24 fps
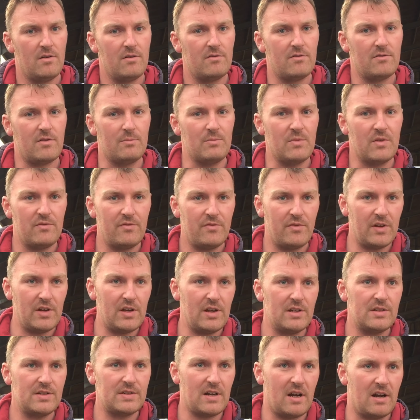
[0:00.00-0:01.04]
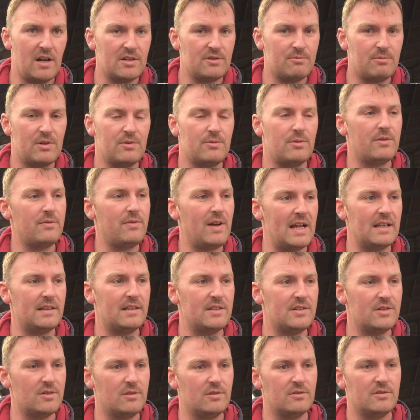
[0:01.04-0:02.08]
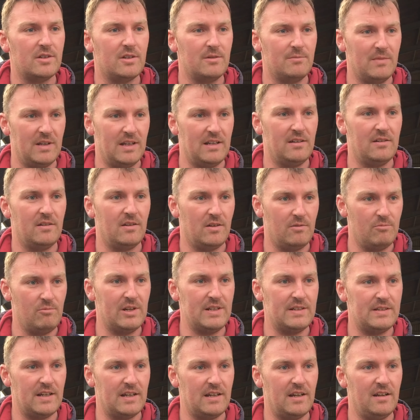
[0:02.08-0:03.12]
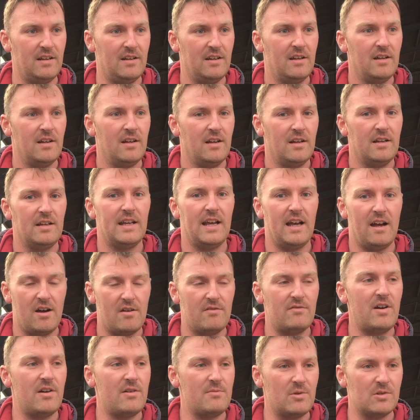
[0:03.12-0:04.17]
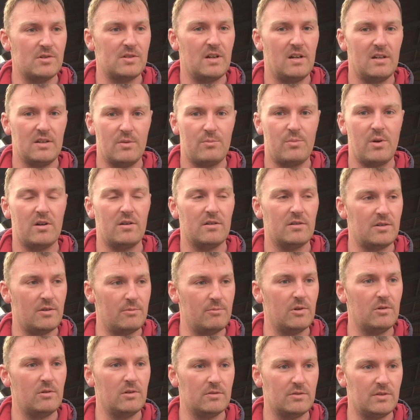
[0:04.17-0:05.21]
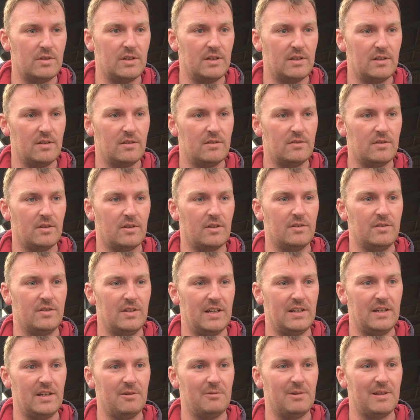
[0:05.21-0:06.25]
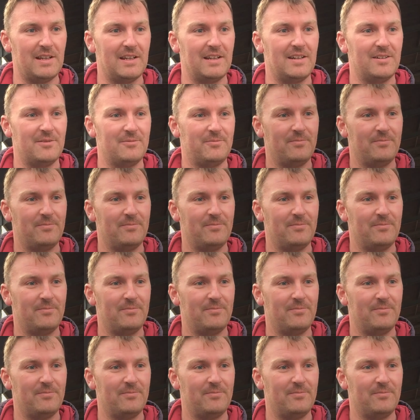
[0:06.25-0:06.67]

From the first signs which we've had this autumn and winter, yeah, I very much like the product and we'll look to continue with it.